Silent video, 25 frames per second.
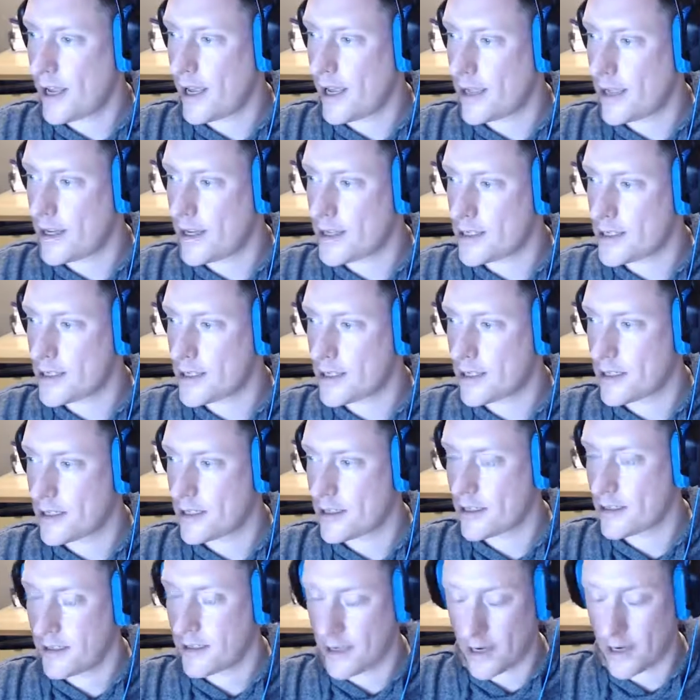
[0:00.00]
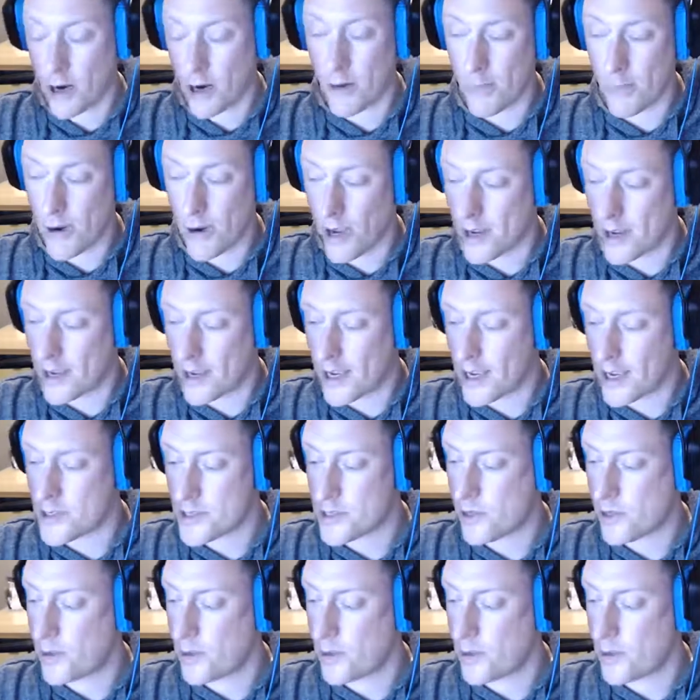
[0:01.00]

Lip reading: and our podcast,